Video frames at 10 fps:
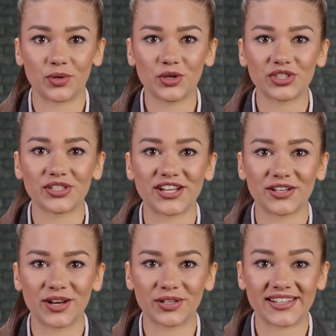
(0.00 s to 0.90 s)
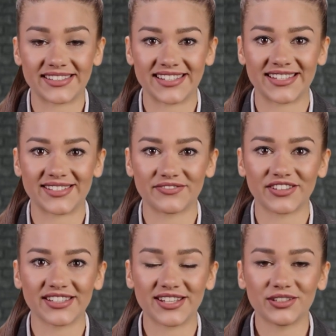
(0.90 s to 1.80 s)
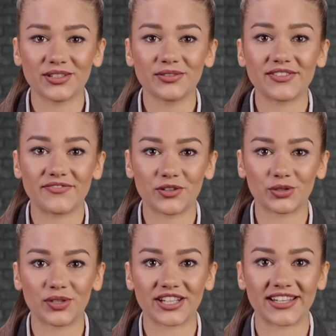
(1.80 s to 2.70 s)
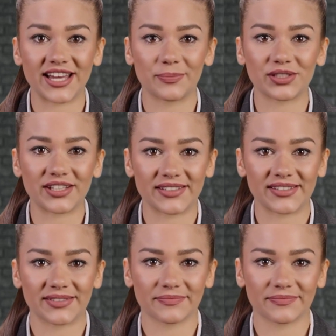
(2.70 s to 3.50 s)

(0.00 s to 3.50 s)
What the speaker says: or do their own extensive research before trading options.